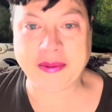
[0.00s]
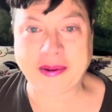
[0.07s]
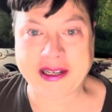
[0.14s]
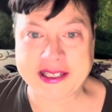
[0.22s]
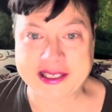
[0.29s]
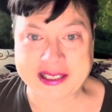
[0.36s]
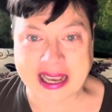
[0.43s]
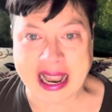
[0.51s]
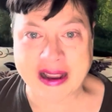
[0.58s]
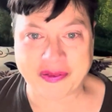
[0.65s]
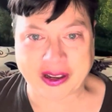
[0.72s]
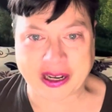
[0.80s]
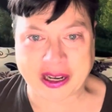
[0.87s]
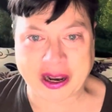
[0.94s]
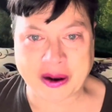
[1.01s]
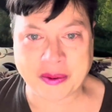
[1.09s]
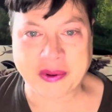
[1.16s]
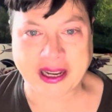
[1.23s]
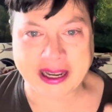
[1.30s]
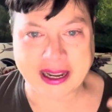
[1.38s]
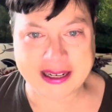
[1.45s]
be safe,
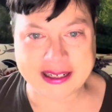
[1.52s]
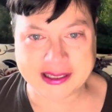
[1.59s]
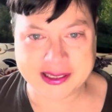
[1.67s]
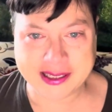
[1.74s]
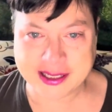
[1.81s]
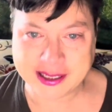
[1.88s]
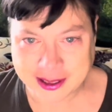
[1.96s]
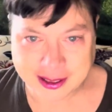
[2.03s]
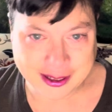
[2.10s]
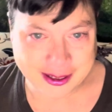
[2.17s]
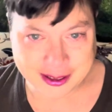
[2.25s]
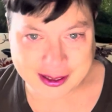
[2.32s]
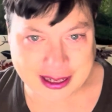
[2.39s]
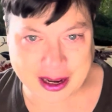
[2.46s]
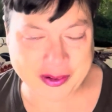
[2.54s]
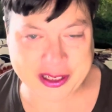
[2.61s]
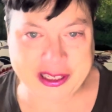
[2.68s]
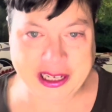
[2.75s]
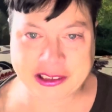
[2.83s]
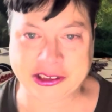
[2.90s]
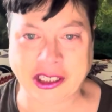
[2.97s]
because
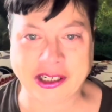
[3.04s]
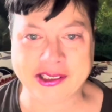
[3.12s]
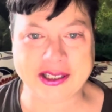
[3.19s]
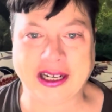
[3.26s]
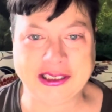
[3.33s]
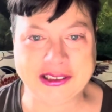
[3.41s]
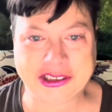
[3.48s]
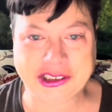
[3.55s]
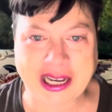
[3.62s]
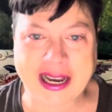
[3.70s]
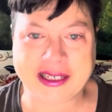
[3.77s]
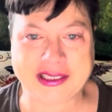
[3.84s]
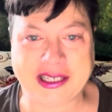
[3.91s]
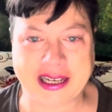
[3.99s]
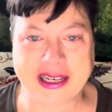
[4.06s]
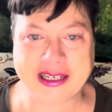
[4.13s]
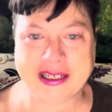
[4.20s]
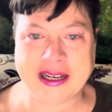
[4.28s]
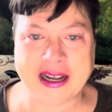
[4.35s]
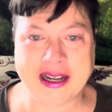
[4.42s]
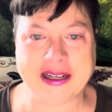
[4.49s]
everything just got checked, and
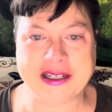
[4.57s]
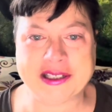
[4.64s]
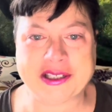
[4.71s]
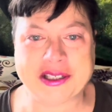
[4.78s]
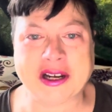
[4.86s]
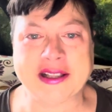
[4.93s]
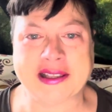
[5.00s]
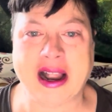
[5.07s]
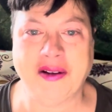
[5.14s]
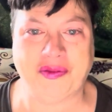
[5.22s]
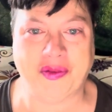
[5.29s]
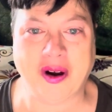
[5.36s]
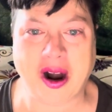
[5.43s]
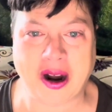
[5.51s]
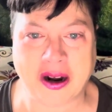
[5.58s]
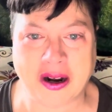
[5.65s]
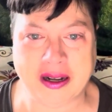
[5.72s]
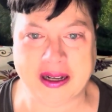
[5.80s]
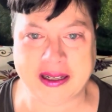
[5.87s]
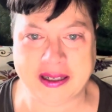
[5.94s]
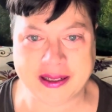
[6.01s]
it's not that
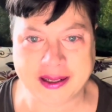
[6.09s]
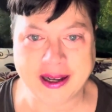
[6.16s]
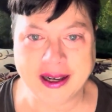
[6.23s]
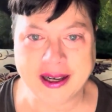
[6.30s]
far, and